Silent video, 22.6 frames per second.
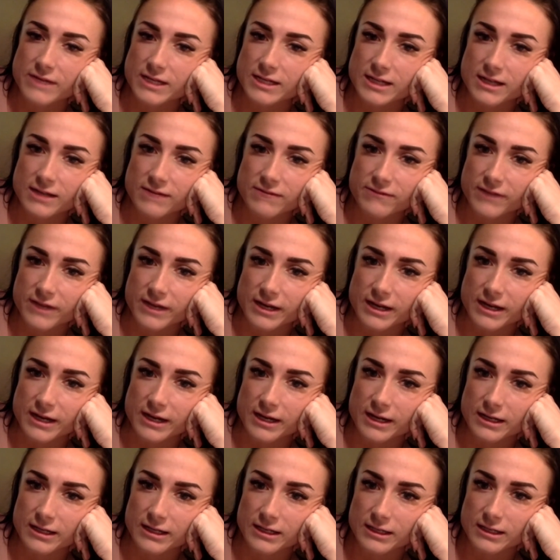enough that
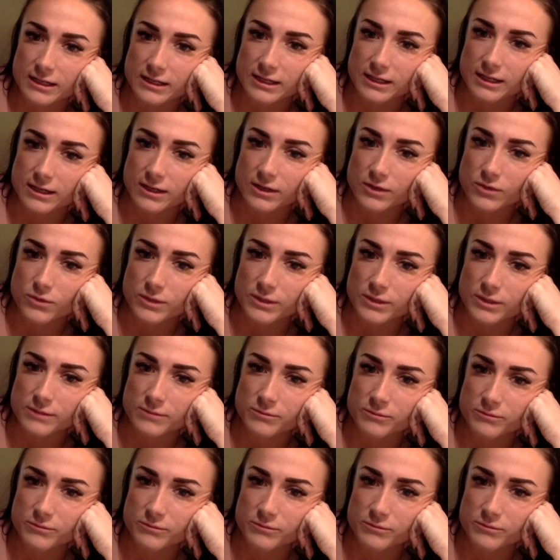I, would